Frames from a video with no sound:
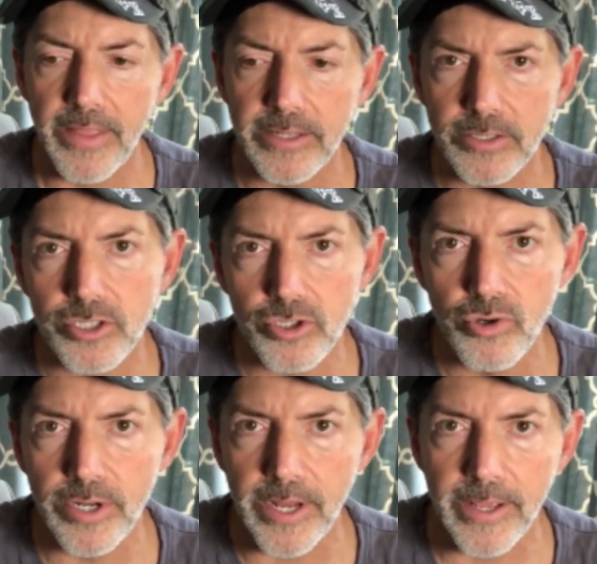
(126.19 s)
and then
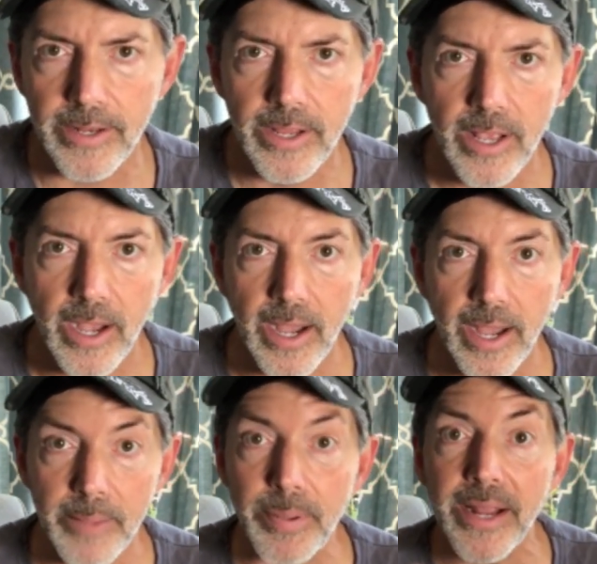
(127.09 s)
screwed it in,
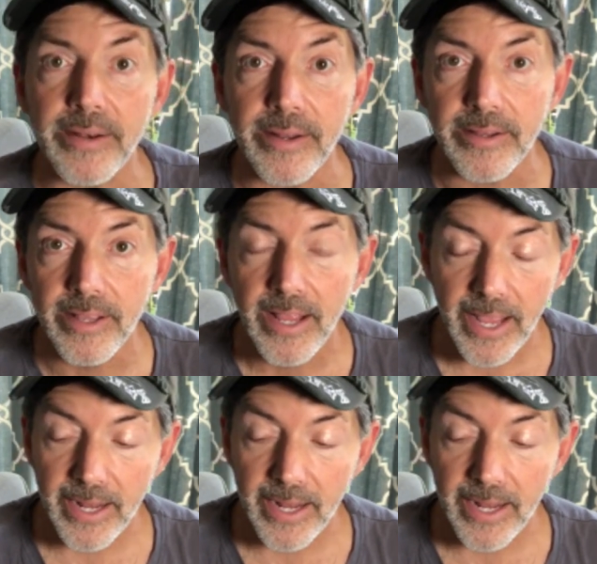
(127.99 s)
I painted it.